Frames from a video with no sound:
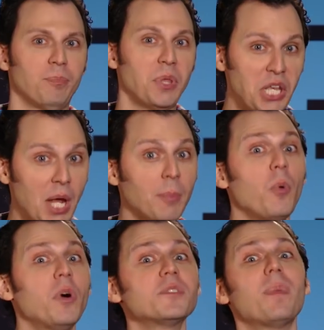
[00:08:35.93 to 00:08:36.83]
But the number
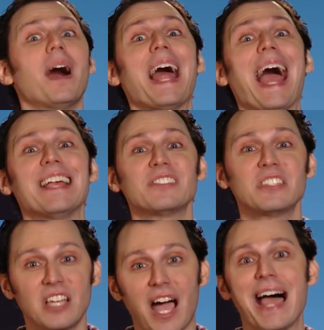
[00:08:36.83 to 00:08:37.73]
one spot has
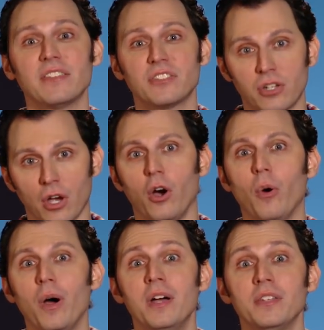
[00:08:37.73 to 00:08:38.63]
got to
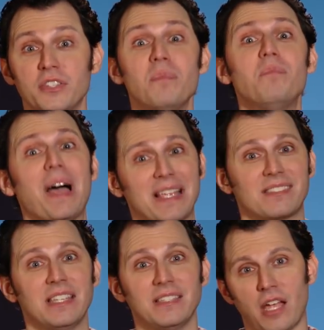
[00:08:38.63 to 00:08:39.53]
go to the
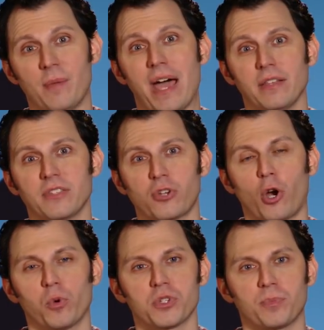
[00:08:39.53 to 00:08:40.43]
best thing to come out of the
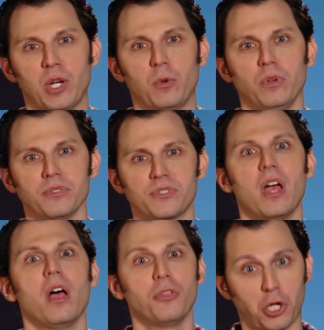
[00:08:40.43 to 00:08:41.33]
Star Wars prequels,
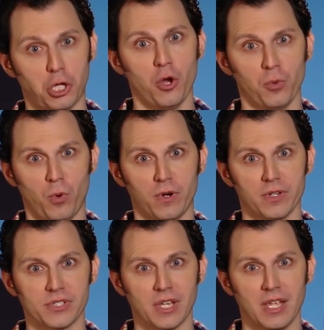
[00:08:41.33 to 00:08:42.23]
the Clone Wars.